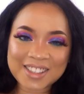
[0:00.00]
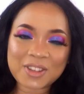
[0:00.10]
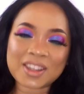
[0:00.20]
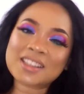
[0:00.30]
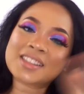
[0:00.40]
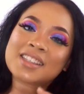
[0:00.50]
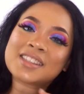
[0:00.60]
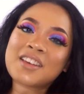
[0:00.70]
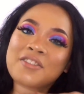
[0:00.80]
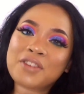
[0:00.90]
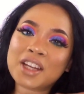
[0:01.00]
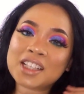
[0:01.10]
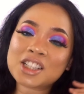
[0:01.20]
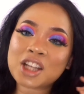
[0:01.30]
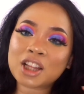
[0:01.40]
so this is the
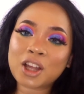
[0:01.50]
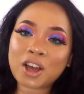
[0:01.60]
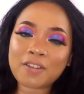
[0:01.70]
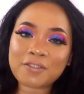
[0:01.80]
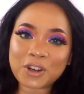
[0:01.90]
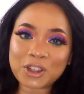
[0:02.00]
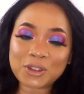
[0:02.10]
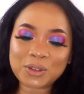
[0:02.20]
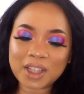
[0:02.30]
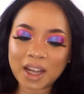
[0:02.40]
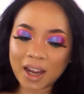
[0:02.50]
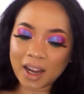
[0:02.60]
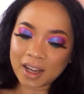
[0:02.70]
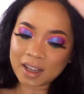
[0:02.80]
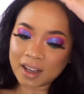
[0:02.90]
finished look for
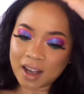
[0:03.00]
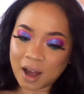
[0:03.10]
today.